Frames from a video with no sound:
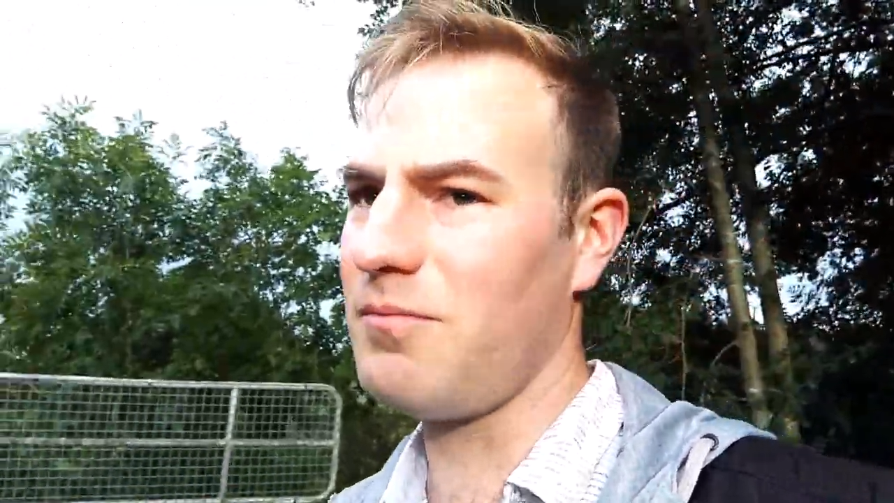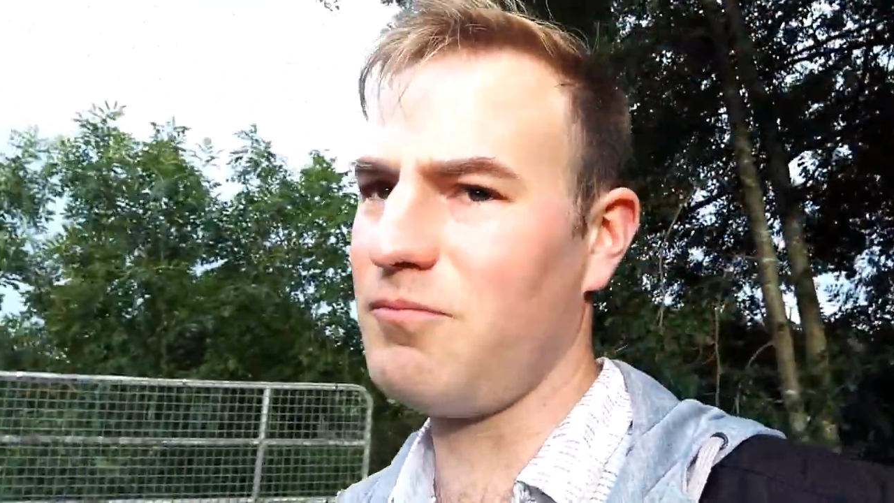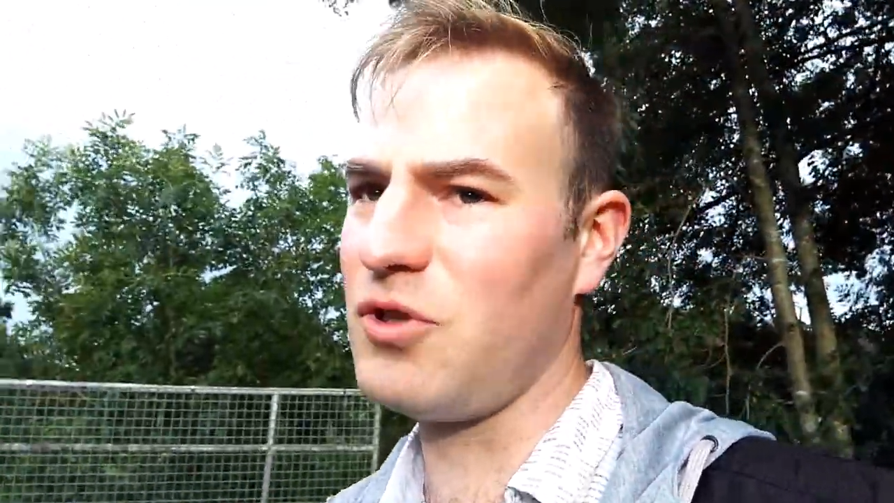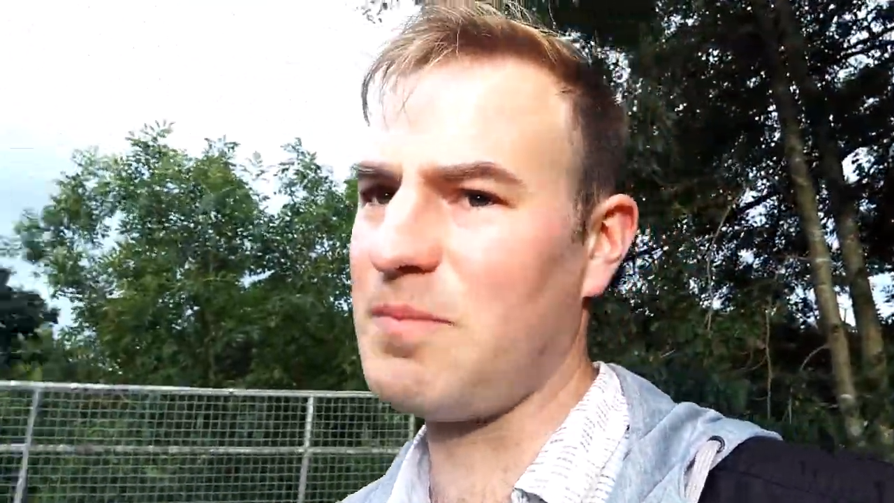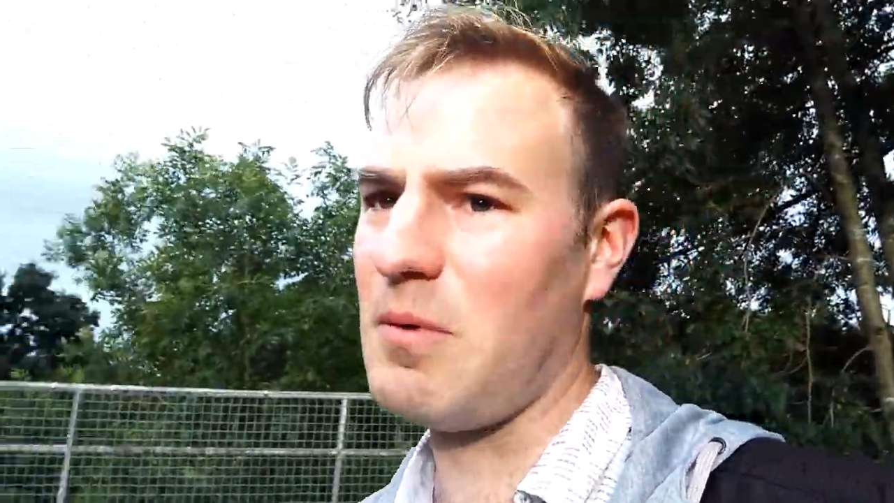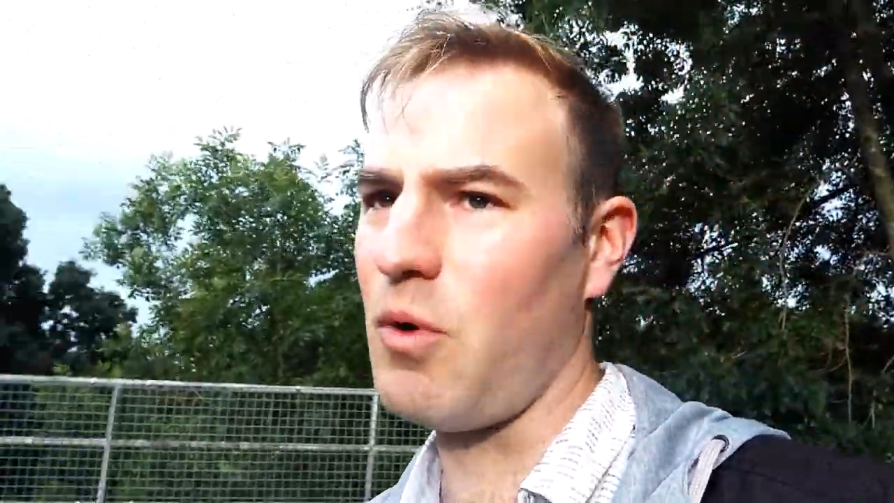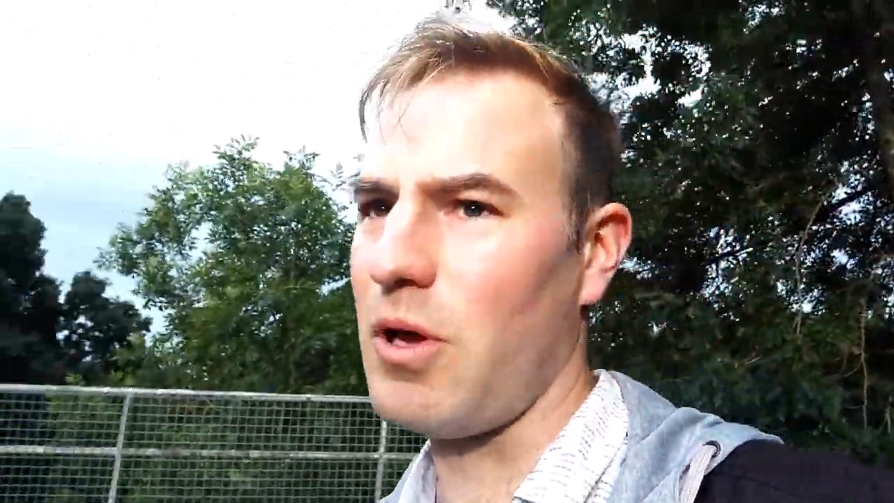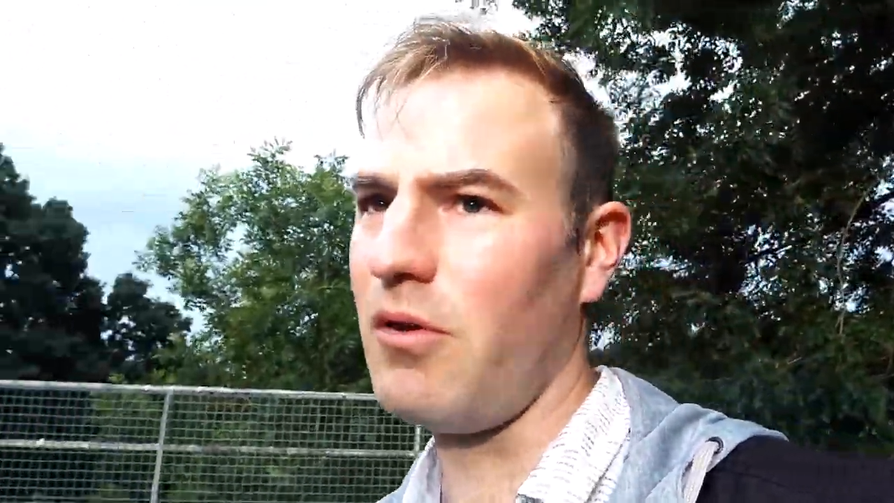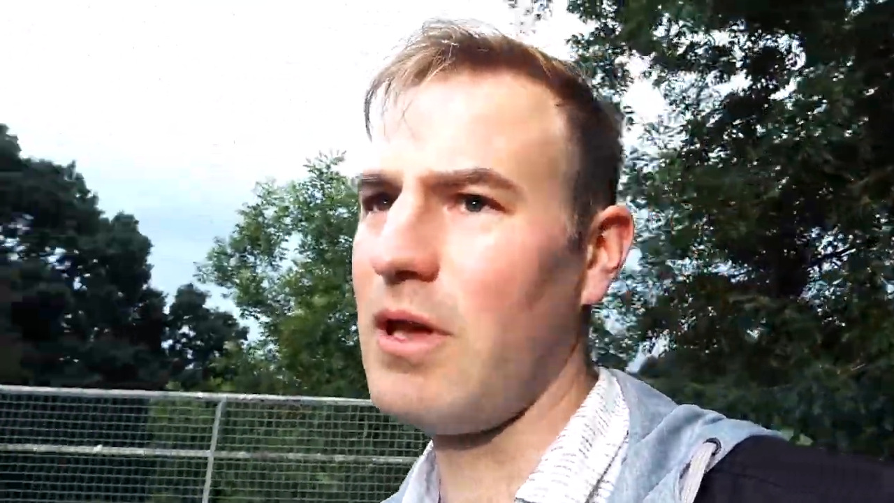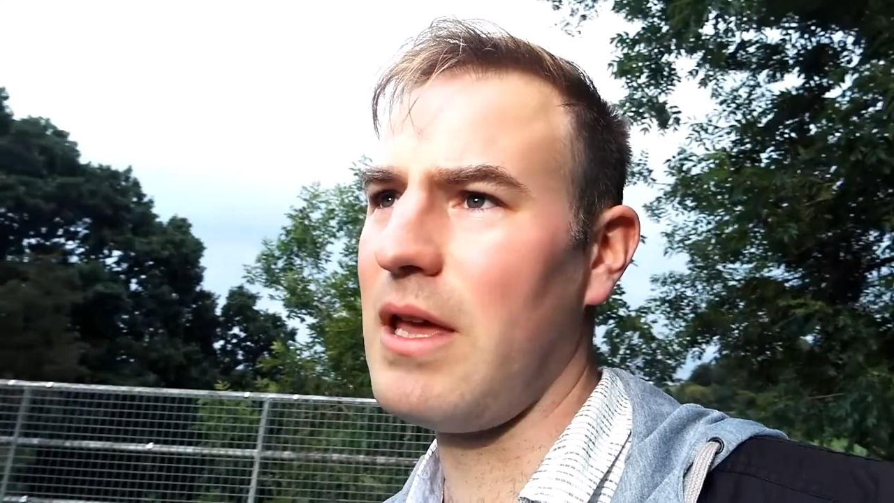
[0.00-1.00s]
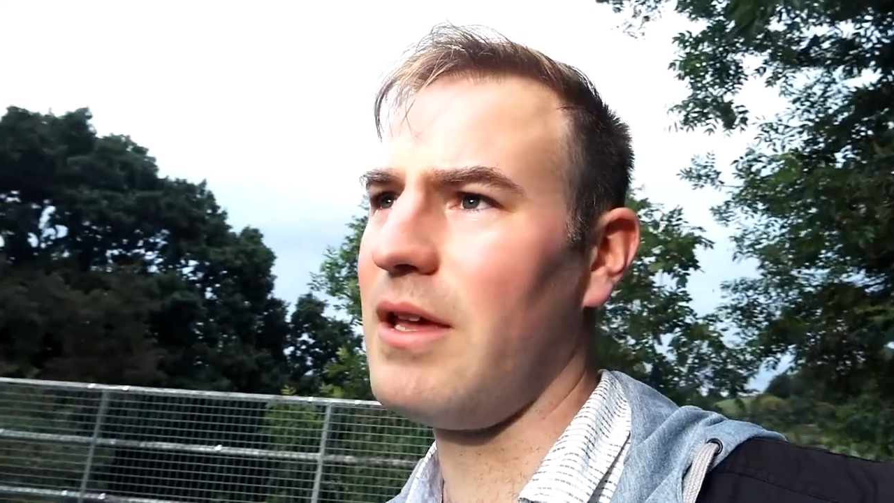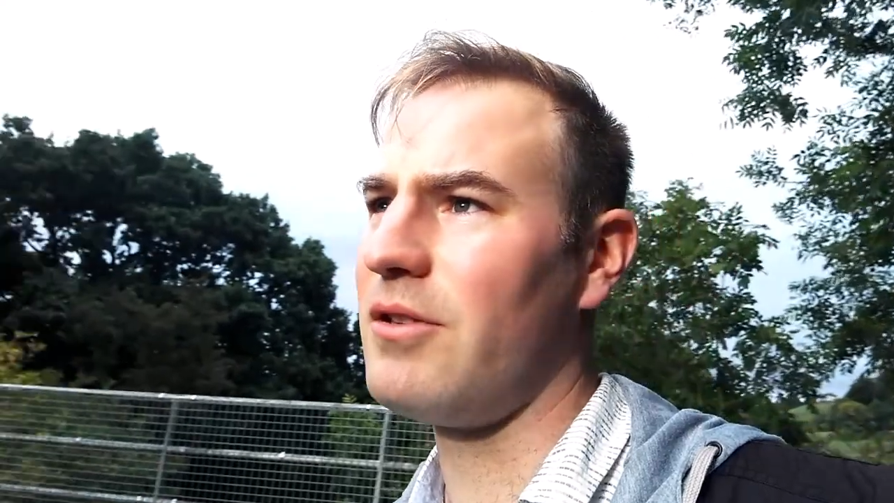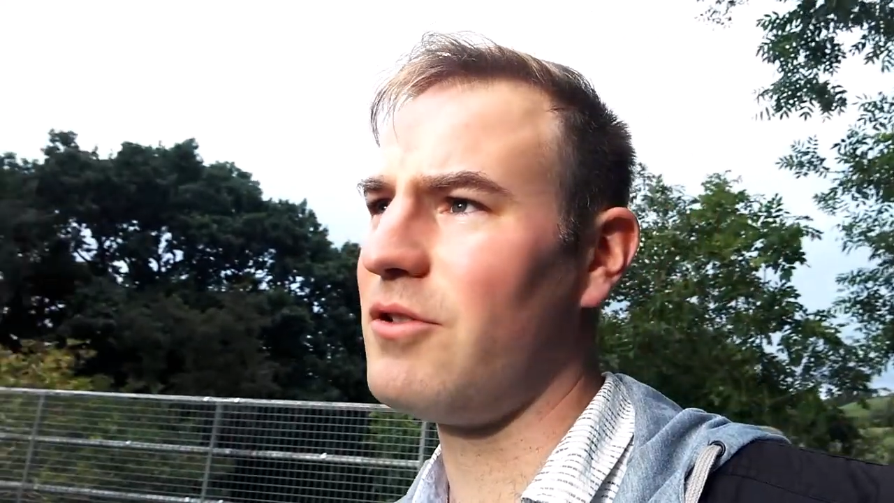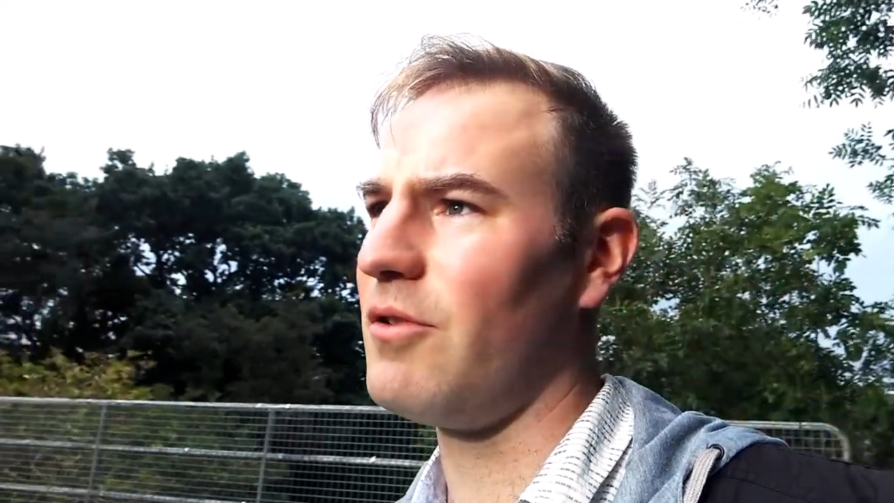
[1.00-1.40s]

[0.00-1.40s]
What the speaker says: just be walking along here, do